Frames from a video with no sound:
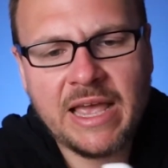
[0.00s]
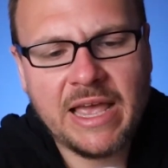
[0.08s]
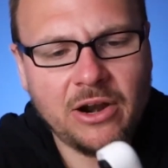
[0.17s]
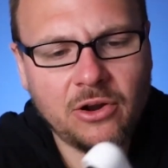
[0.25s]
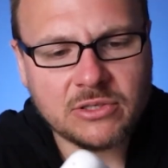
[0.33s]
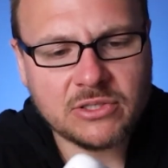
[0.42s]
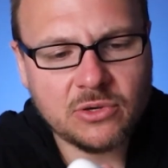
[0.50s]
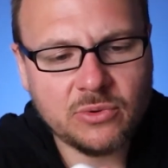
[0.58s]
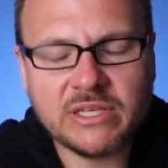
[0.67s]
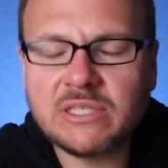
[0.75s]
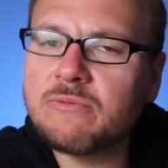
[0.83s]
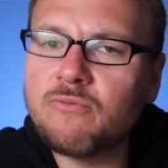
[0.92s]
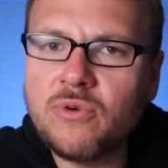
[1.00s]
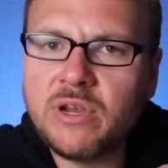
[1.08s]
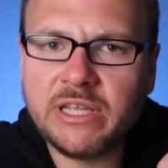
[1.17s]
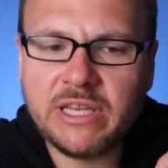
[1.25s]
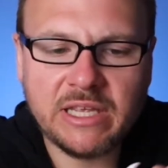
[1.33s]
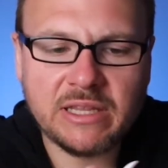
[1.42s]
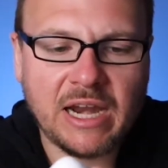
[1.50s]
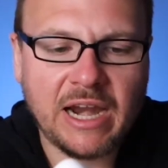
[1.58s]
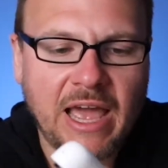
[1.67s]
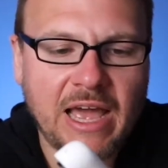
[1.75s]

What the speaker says: It also is really neat that it